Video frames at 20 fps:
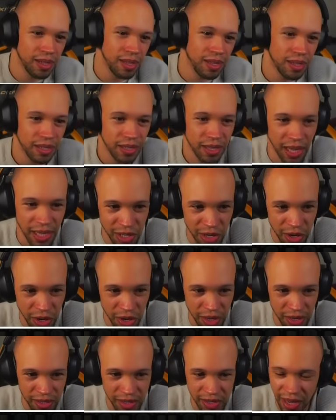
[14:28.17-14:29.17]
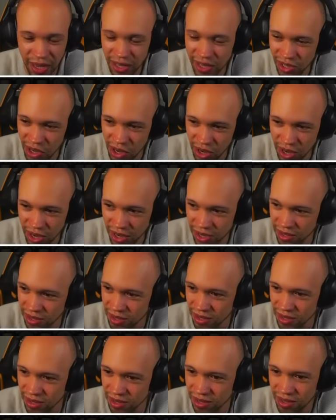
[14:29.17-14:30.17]
10's cooking. 10's cooking.
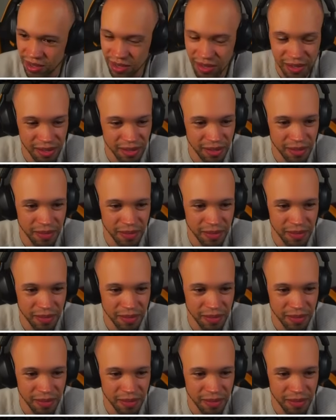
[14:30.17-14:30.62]
But